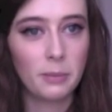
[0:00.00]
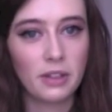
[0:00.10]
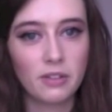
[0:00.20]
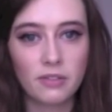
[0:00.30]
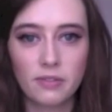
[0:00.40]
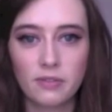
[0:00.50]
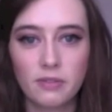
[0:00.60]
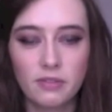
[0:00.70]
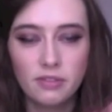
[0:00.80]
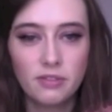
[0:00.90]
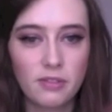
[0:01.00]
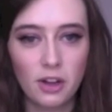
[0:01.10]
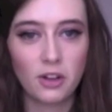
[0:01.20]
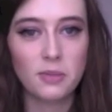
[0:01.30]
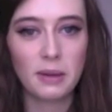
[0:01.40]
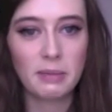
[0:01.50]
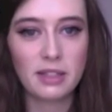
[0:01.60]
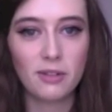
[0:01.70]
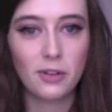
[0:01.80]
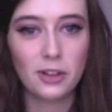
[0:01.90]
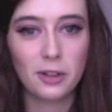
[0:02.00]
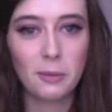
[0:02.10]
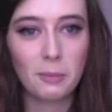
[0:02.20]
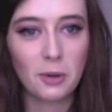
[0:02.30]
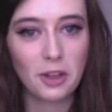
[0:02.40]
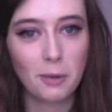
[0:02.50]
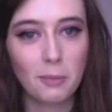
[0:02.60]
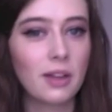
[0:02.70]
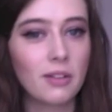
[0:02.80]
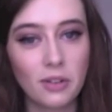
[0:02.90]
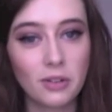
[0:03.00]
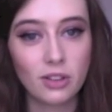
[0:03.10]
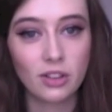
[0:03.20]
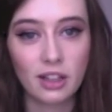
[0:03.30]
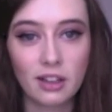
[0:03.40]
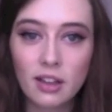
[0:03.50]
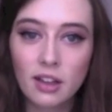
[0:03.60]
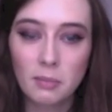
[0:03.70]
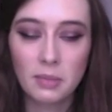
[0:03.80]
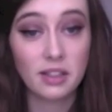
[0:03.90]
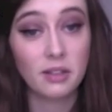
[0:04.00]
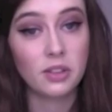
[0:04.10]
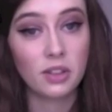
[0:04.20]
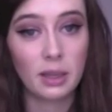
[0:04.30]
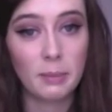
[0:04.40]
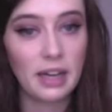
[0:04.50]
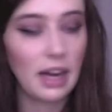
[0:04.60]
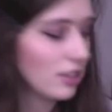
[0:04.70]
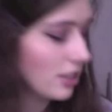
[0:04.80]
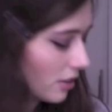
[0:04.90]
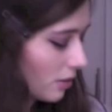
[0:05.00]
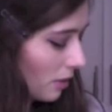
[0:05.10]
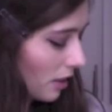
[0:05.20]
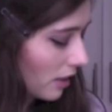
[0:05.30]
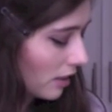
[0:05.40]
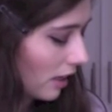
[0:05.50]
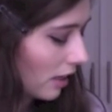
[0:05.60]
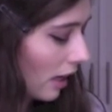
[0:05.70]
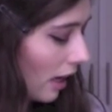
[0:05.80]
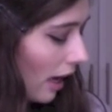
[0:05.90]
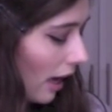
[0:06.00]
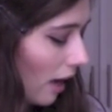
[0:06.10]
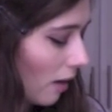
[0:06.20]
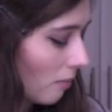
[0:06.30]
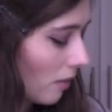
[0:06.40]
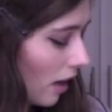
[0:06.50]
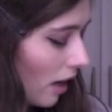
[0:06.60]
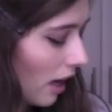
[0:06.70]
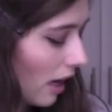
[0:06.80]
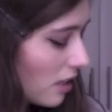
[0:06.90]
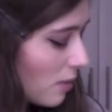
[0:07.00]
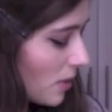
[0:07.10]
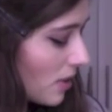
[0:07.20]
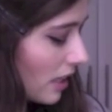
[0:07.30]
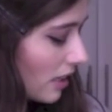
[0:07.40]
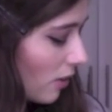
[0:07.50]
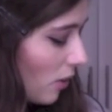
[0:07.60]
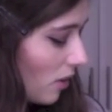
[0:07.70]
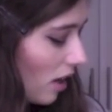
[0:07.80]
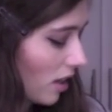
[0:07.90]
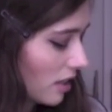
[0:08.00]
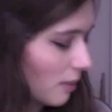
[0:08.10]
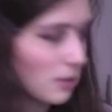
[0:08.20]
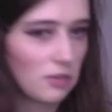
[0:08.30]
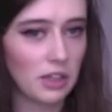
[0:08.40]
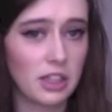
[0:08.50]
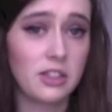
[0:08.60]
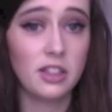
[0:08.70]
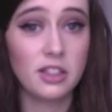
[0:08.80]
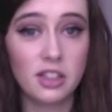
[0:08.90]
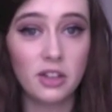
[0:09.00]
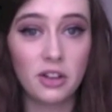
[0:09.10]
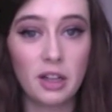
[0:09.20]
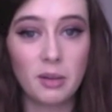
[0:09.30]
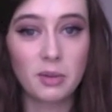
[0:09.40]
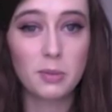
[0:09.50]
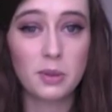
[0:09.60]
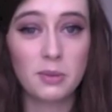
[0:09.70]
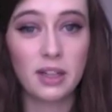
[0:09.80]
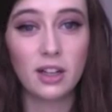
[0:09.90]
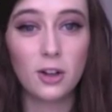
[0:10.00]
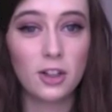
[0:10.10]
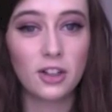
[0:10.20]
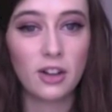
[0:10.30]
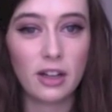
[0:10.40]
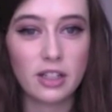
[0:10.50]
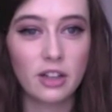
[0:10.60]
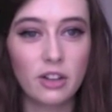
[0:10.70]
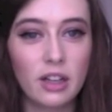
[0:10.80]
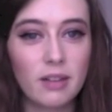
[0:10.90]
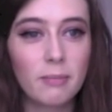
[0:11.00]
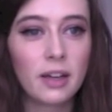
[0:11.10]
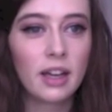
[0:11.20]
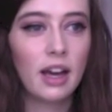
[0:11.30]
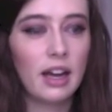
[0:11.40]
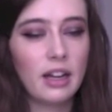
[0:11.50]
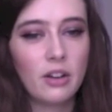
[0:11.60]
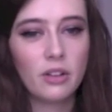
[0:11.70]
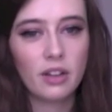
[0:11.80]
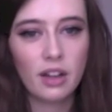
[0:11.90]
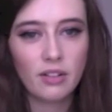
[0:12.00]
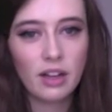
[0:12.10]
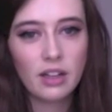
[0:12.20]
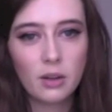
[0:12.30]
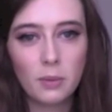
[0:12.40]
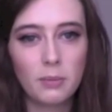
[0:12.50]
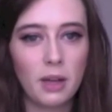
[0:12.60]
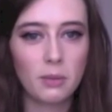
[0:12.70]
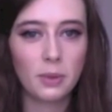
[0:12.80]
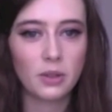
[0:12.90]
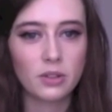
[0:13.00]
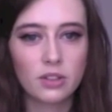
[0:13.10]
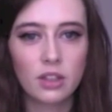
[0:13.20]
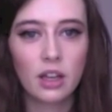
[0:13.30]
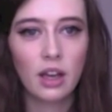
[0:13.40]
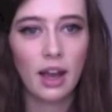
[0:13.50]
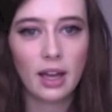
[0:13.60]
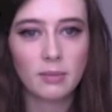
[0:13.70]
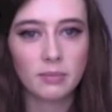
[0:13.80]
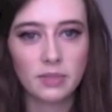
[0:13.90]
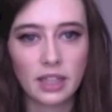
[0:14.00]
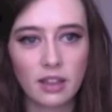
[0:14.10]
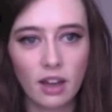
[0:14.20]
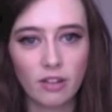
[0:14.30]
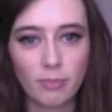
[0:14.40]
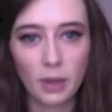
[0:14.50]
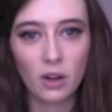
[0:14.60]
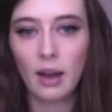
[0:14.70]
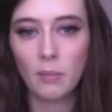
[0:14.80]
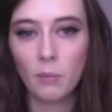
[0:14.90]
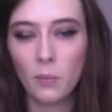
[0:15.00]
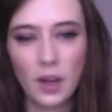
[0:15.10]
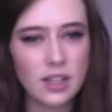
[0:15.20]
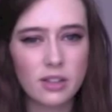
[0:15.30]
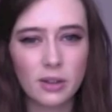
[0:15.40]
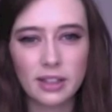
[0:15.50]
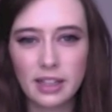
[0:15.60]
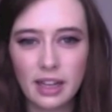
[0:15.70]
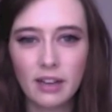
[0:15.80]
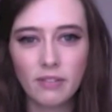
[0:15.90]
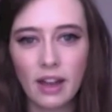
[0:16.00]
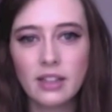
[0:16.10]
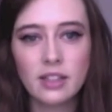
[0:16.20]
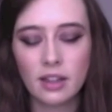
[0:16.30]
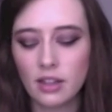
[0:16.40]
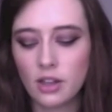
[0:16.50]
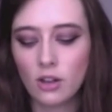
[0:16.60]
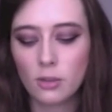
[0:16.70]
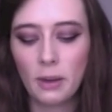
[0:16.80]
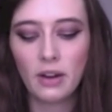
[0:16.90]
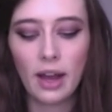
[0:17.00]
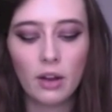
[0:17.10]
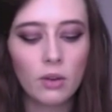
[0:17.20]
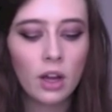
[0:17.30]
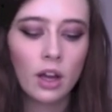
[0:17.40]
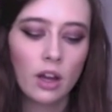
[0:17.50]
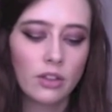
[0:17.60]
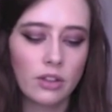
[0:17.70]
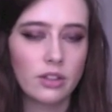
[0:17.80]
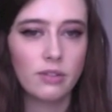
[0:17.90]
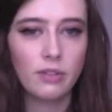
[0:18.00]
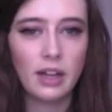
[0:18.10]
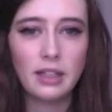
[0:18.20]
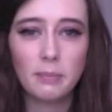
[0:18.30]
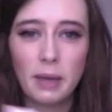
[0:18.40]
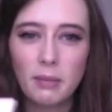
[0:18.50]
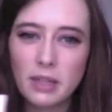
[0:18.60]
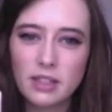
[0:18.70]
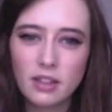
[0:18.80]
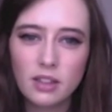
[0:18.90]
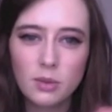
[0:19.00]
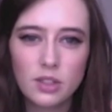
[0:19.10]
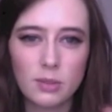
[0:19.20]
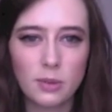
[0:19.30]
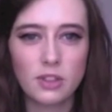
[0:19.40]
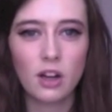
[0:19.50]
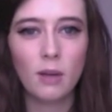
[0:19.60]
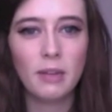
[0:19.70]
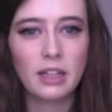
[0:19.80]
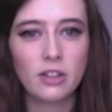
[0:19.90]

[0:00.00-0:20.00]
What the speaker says: a bit of, to make myself look a little bit more human if my skin was looking a bit ashy or something like that. And I suppose like the whole concept of like a CC cream, it's supposed to be like a colour correcting cream. And I know that I read a couple of blog posts, went to a Clinique event, and they talked about how there's a violet pigment in this, which is supposed to combat